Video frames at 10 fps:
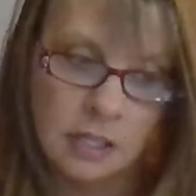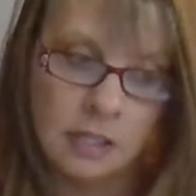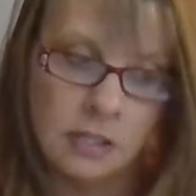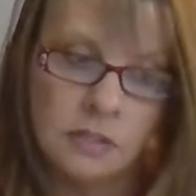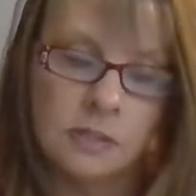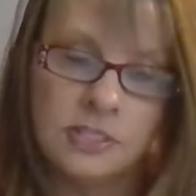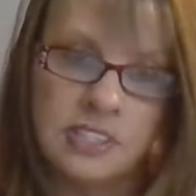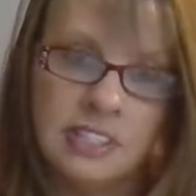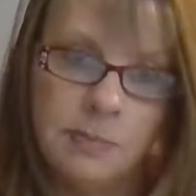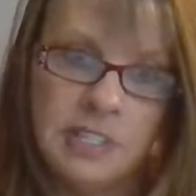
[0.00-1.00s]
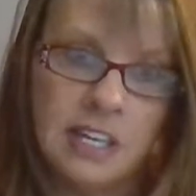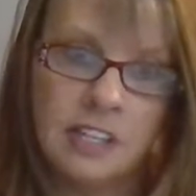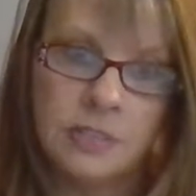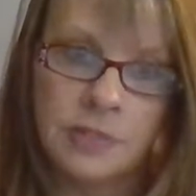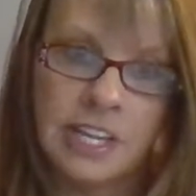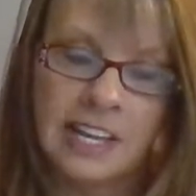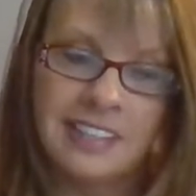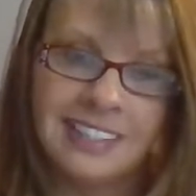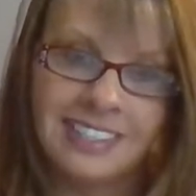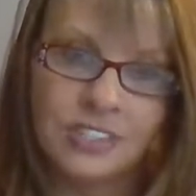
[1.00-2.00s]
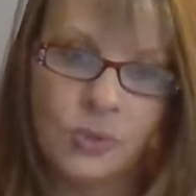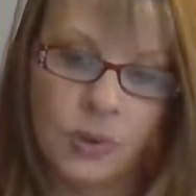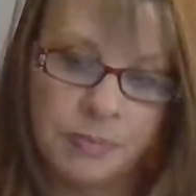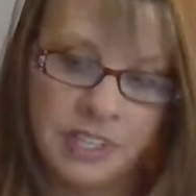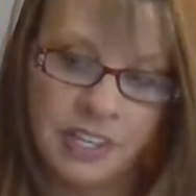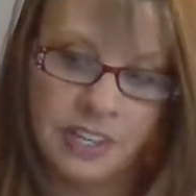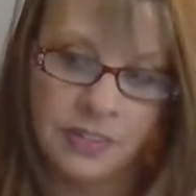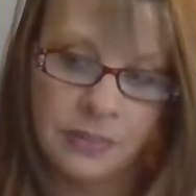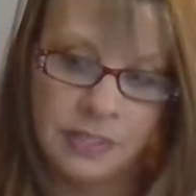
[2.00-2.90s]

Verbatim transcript: Oh, see beyond reality, Scorpio.